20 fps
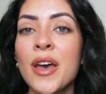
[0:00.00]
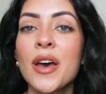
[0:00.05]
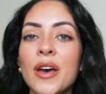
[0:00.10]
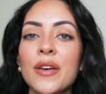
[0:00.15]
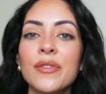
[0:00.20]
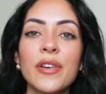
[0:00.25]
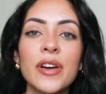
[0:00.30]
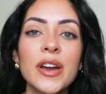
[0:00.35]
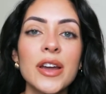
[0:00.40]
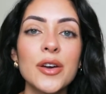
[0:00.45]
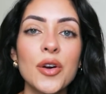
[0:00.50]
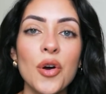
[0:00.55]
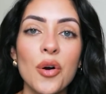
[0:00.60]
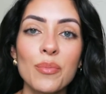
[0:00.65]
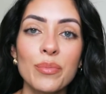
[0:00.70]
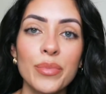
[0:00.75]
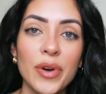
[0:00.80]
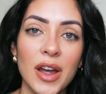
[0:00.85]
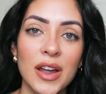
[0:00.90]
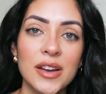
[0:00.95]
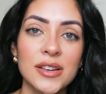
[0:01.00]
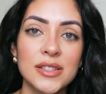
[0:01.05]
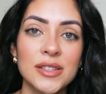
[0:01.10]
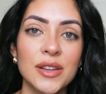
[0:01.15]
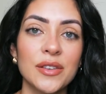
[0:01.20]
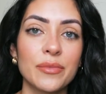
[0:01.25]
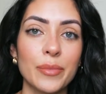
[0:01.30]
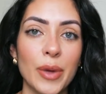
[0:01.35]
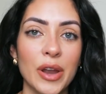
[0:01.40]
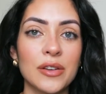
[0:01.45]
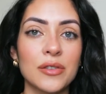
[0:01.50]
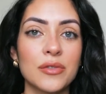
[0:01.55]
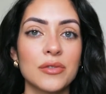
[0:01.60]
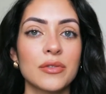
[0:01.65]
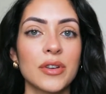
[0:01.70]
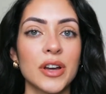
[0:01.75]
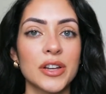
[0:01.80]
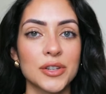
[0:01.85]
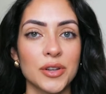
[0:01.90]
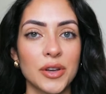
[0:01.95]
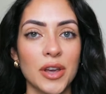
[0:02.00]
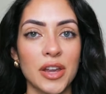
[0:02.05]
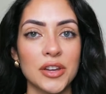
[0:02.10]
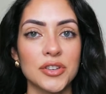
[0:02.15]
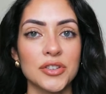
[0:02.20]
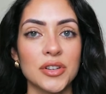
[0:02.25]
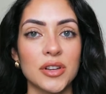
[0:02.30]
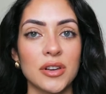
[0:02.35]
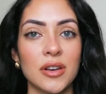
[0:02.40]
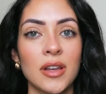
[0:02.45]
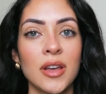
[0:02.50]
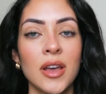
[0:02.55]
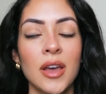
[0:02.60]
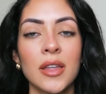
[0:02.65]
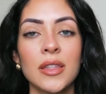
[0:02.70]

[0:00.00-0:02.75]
a very comprehensive medical education